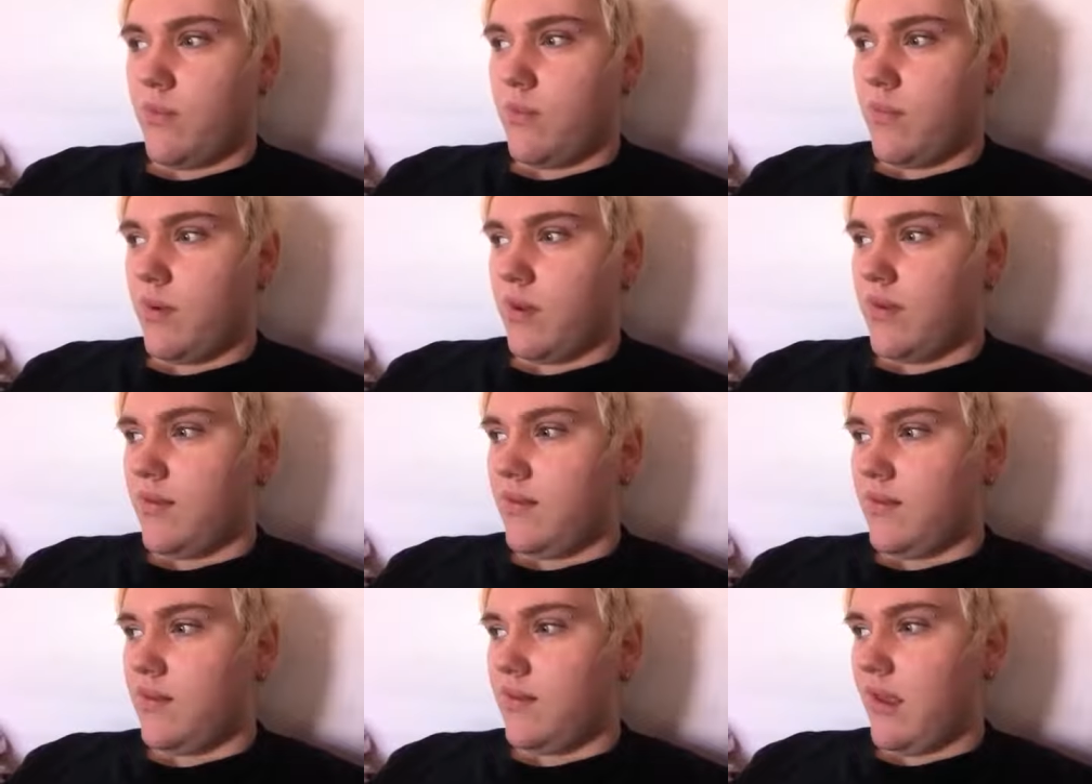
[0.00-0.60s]
my
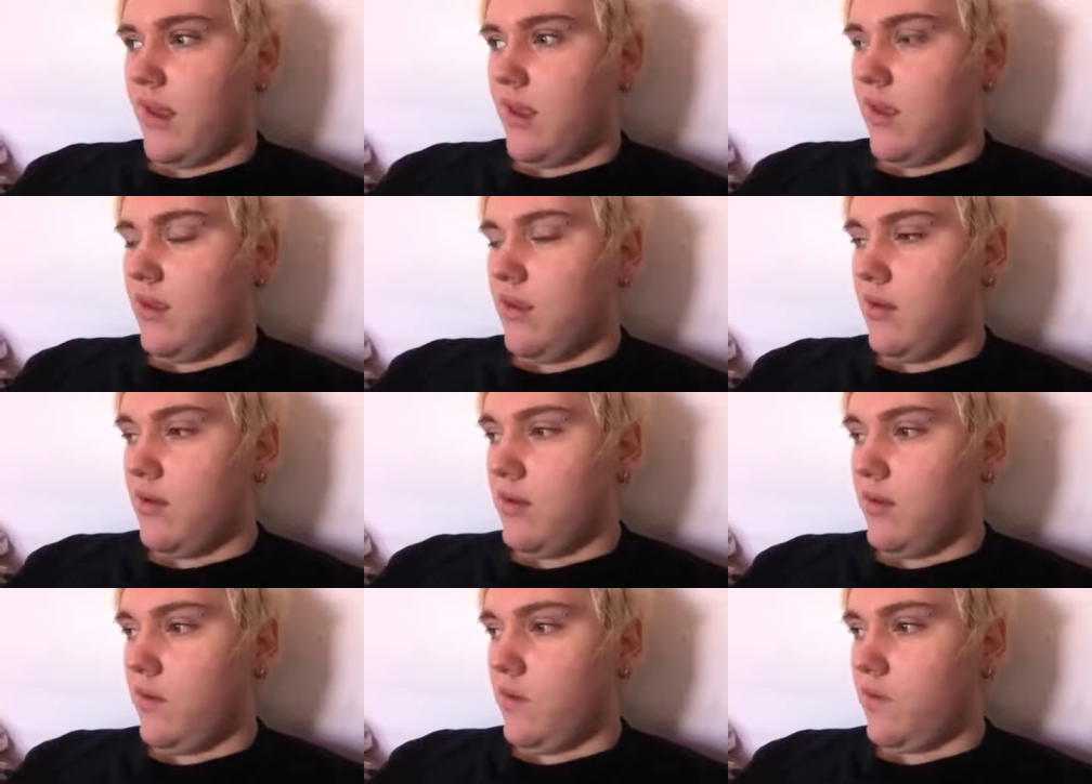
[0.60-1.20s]

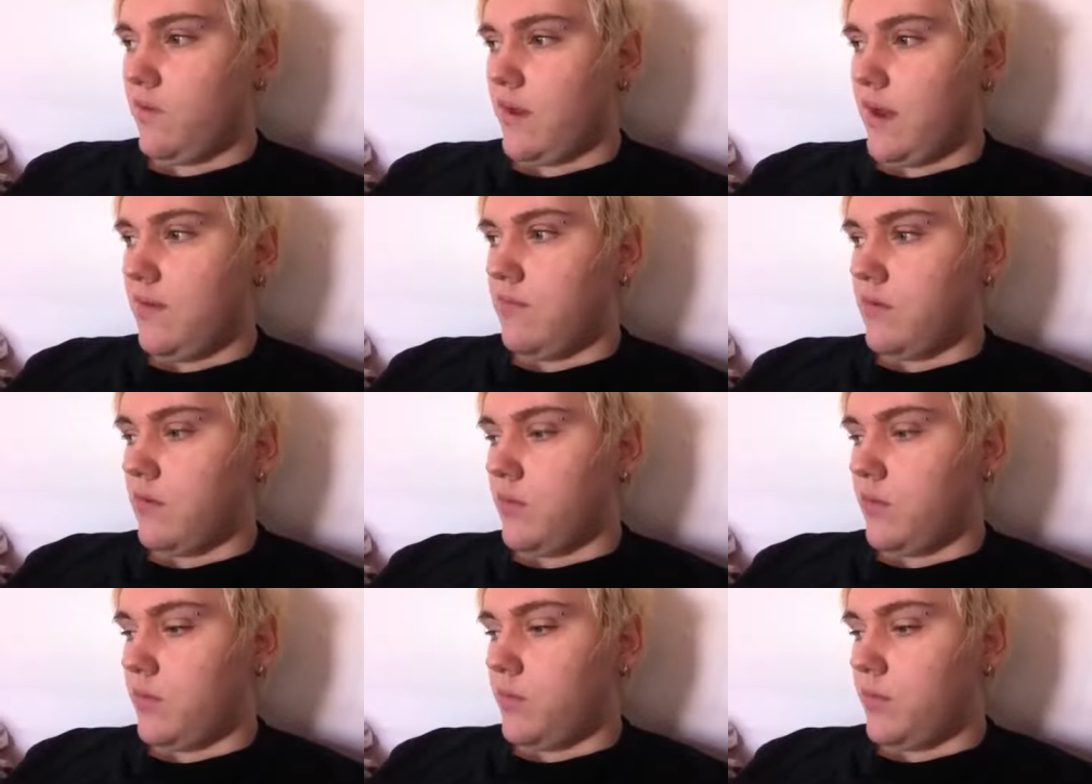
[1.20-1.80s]
second
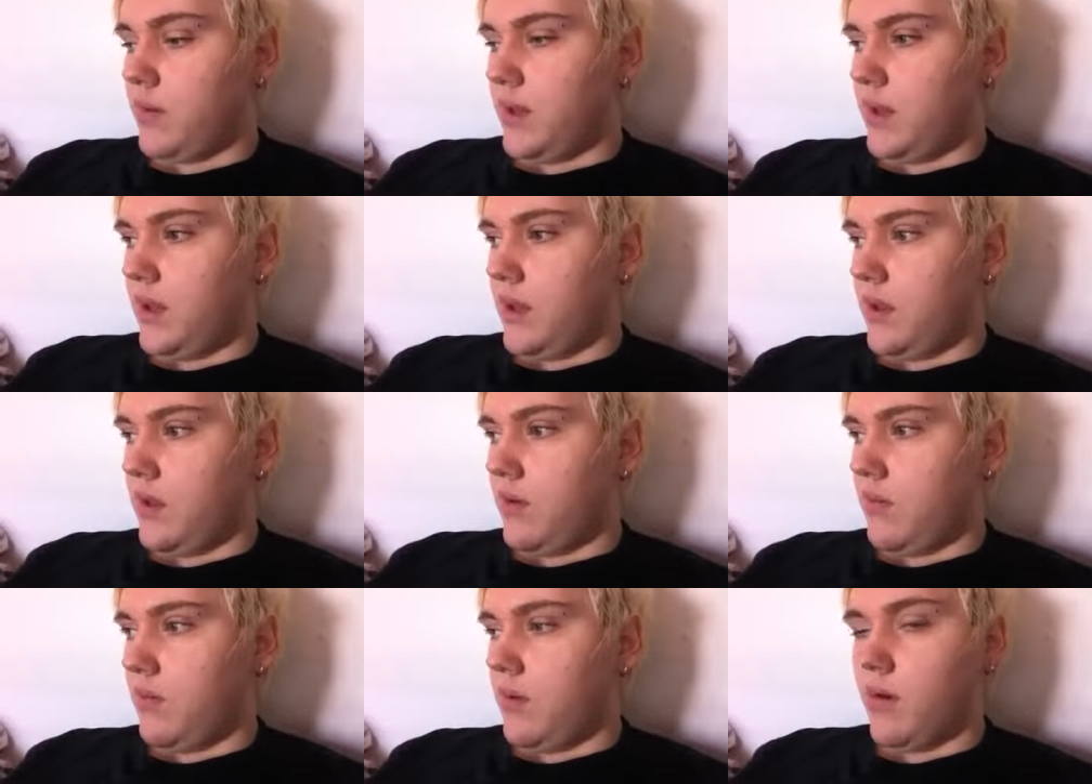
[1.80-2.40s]
favorite would be
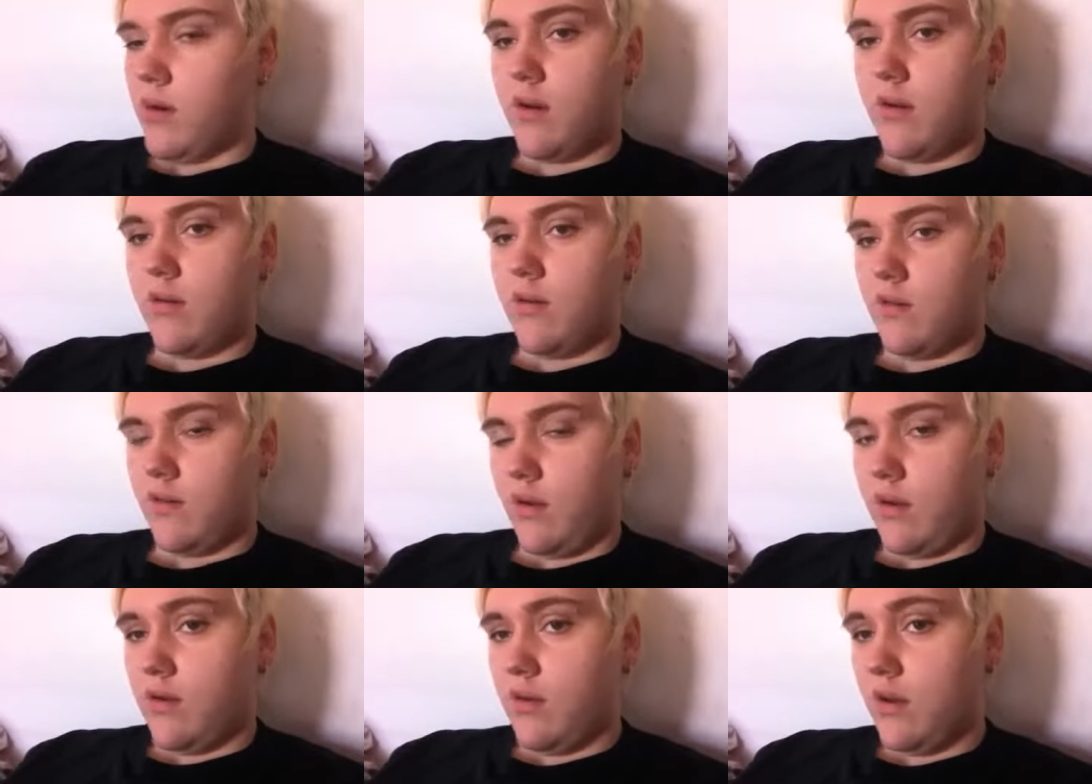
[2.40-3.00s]
American
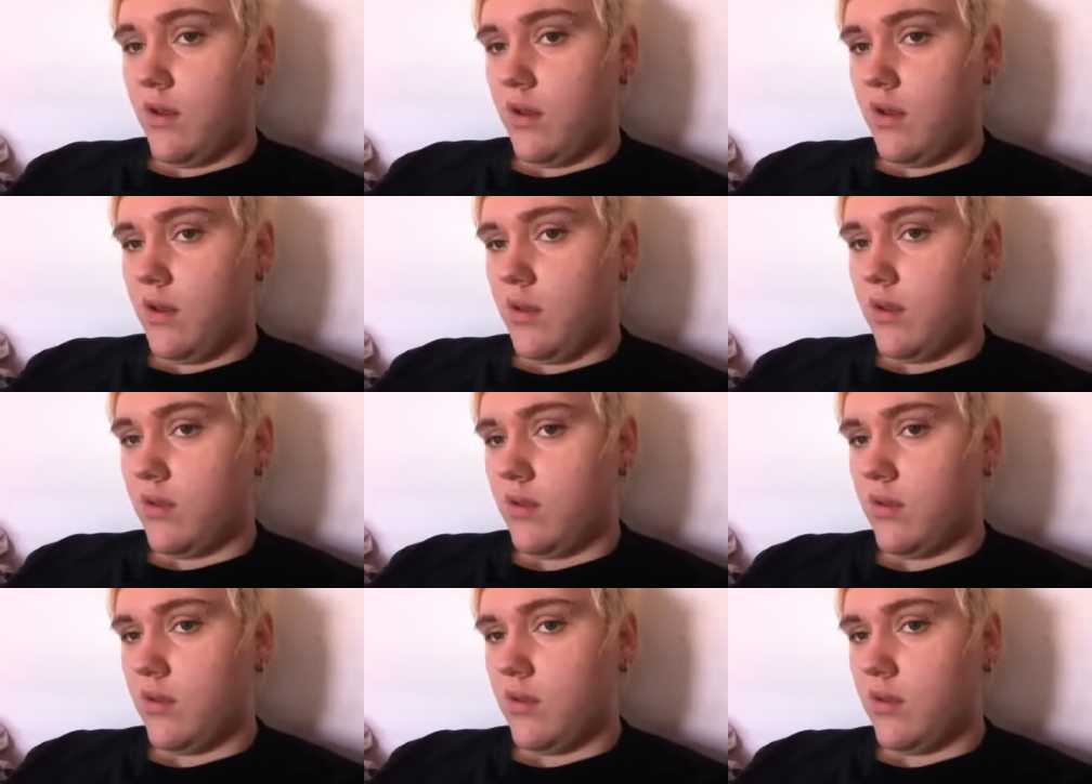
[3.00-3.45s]
Soda.